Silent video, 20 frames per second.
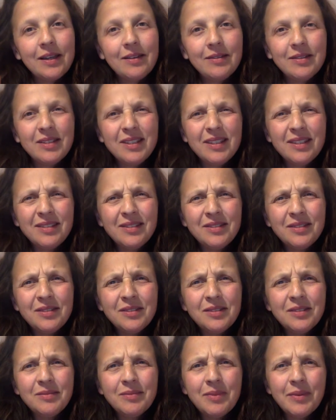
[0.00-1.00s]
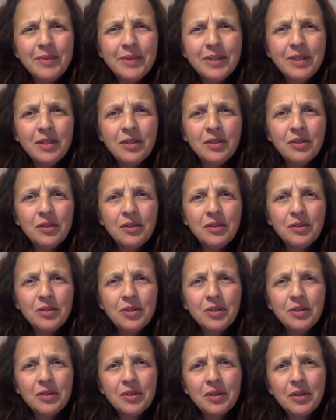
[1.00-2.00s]
he was like, "Oh, mommy, no,
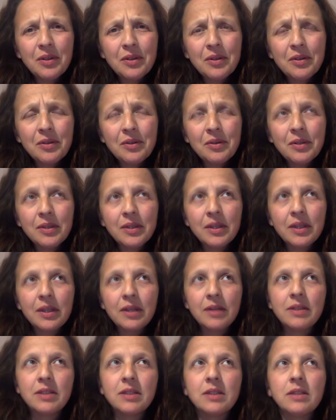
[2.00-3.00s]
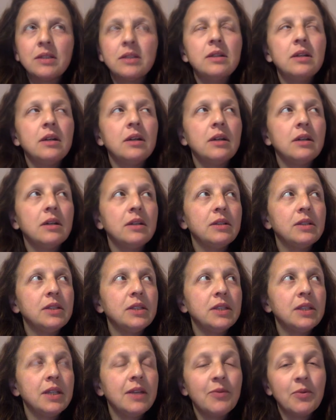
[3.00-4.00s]
don't go." And then I said, oh, "God, I
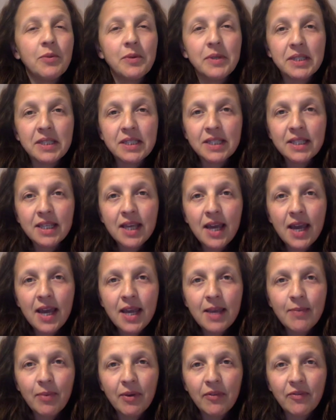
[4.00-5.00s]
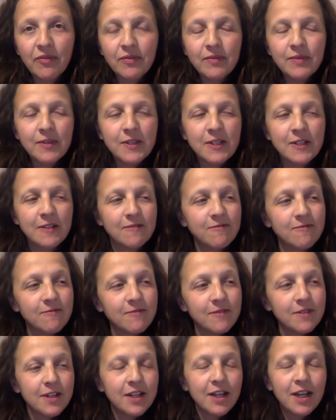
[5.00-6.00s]
just never will escape." I, you know,
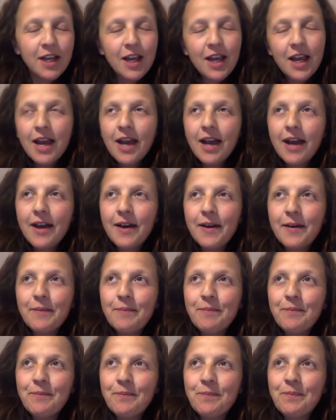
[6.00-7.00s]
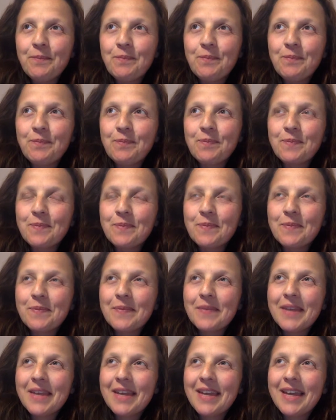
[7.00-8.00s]
um,
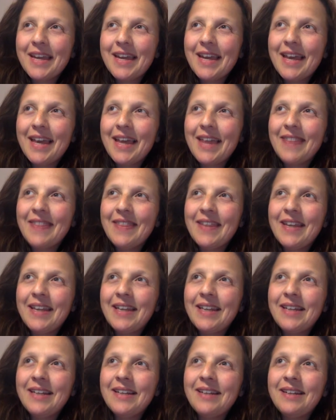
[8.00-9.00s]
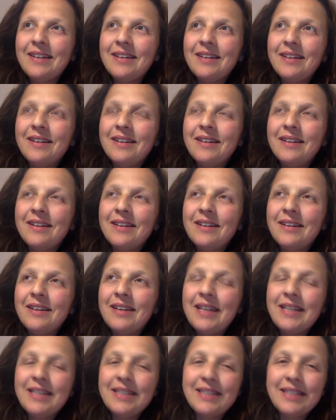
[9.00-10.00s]
and then
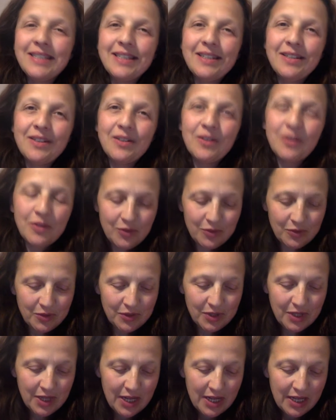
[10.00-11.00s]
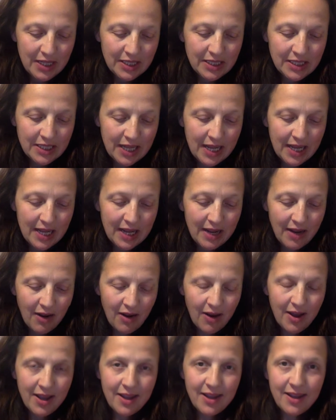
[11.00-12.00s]
later uh, on today,
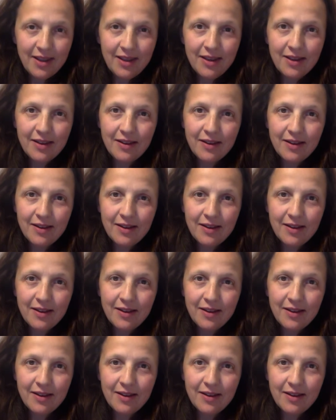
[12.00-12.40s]
I